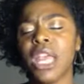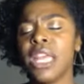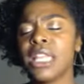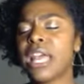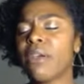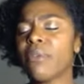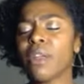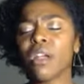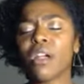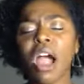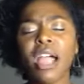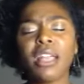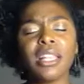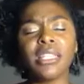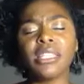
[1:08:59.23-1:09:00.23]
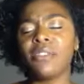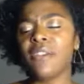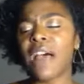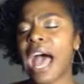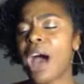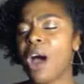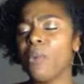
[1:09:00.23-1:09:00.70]
That regardless of
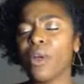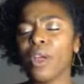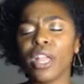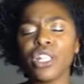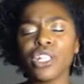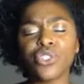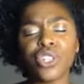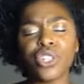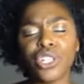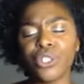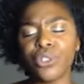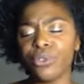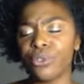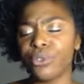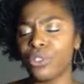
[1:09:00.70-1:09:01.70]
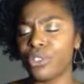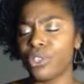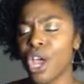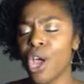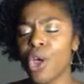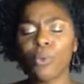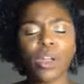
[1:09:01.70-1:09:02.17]
how we're introduced,
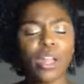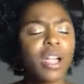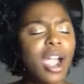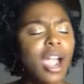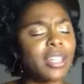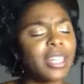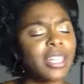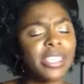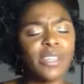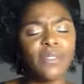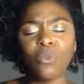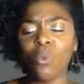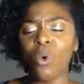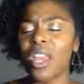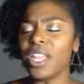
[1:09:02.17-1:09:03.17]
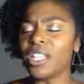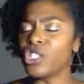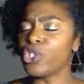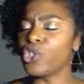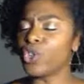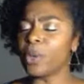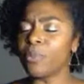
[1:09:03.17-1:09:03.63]
regardless of what is
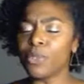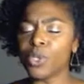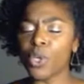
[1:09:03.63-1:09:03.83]
stripped